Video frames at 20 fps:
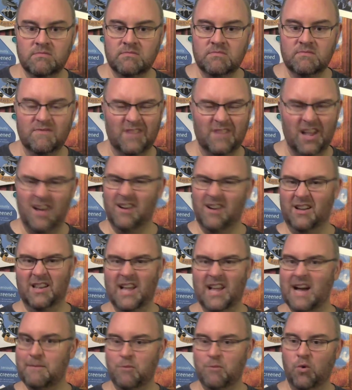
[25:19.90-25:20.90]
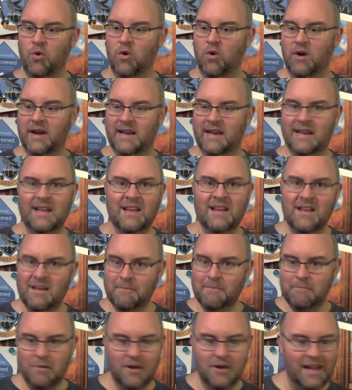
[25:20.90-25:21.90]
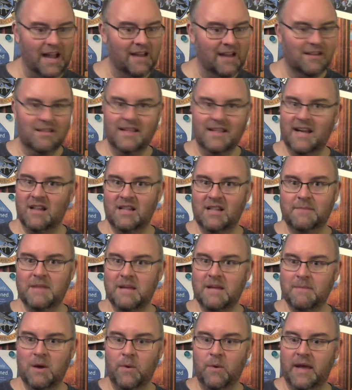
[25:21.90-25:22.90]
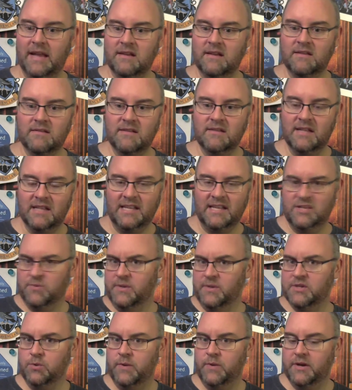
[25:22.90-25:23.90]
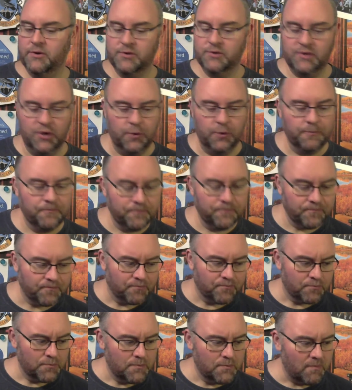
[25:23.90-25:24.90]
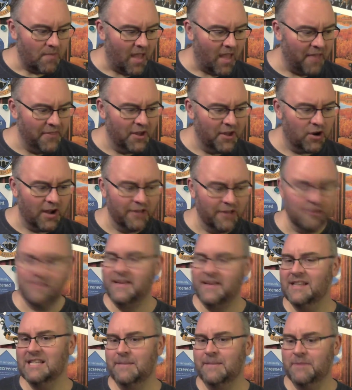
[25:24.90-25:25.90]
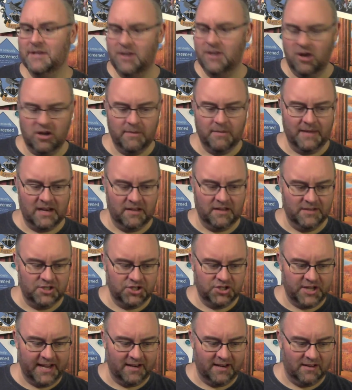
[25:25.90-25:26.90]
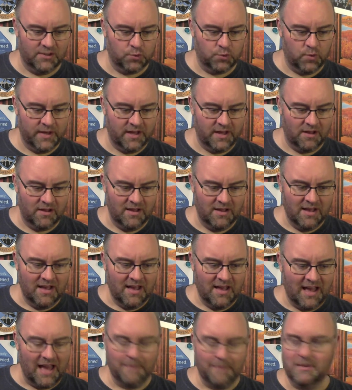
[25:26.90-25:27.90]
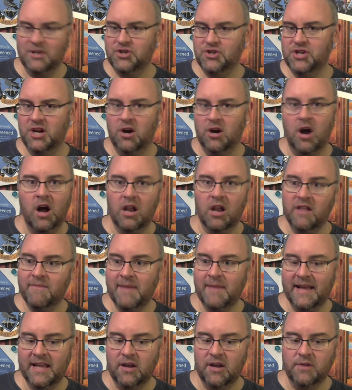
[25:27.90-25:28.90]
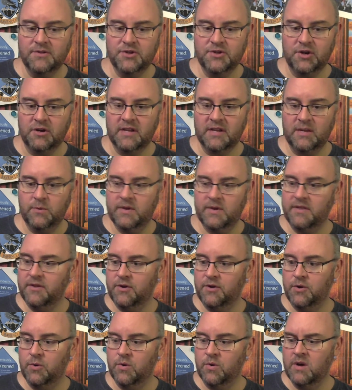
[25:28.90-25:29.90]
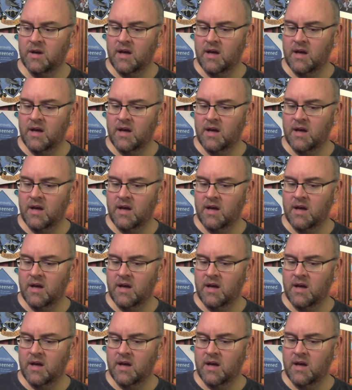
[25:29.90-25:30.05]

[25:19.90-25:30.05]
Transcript: vlog a lot more, and periodically I'll update my weight, at least once a week or so. There are other things I'm going to talk about on this channel as well. I'm going to share all of my health journey with you,